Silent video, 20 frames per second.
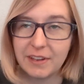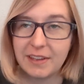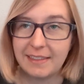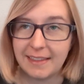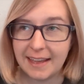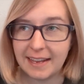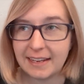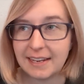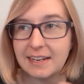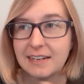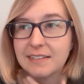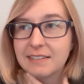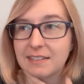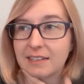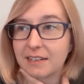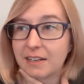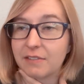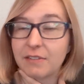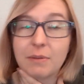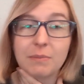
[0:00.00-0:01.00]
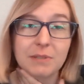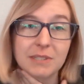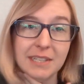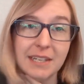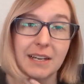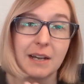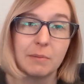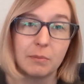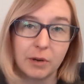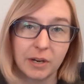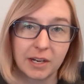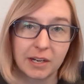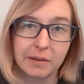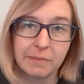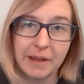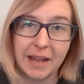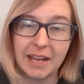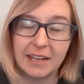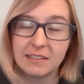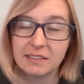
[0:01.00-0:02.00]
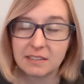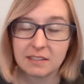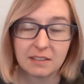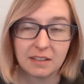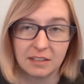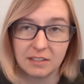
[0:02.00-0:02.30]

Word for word: In that case, like if I'm sick, I'm wearing a mask.